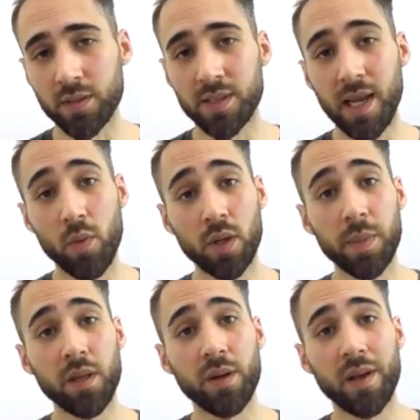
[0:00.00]
Today we're going
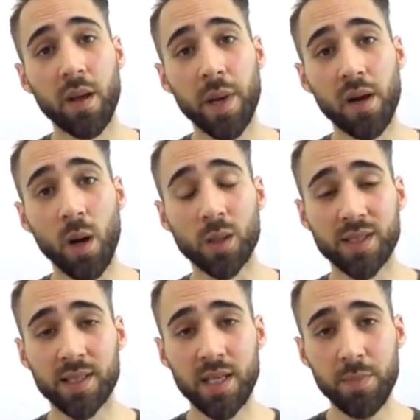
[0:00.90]
to be learning about our
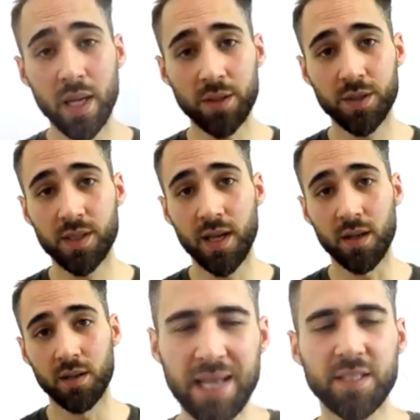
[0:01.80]
C major scale.
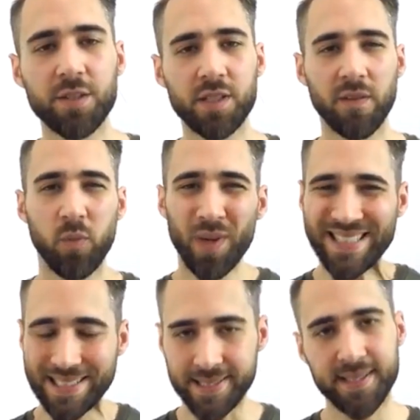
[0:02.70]
Asking yourself, what
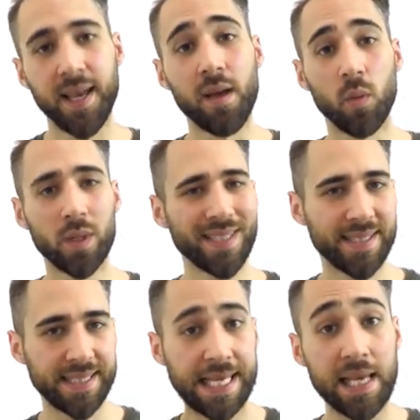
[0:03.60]
is a scale? What does a
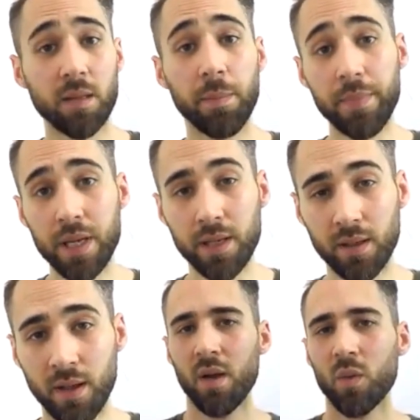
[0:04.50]
scale
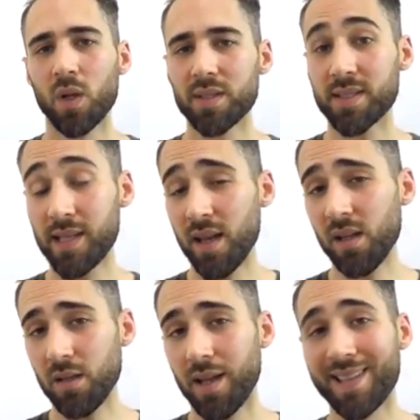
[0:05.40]
mean? Well, a
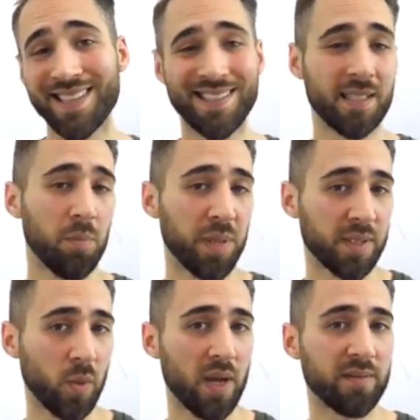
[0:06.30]
scale, in the
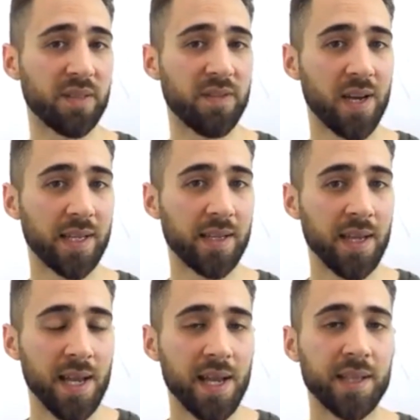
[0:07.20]
simplest way of defining it,
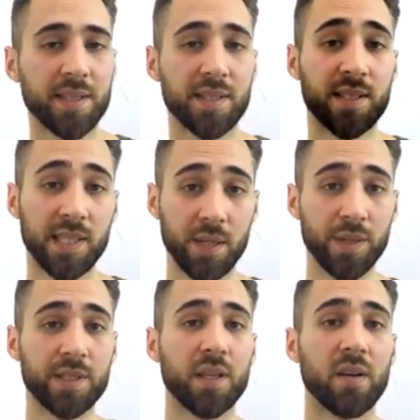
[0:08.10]
is a
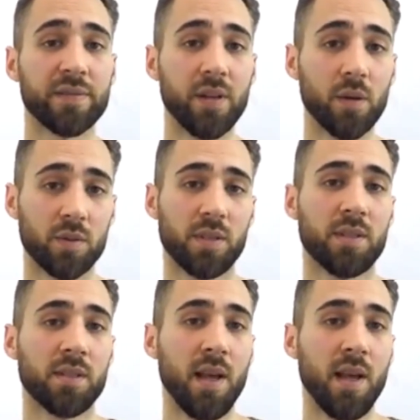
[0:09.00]
series of notes.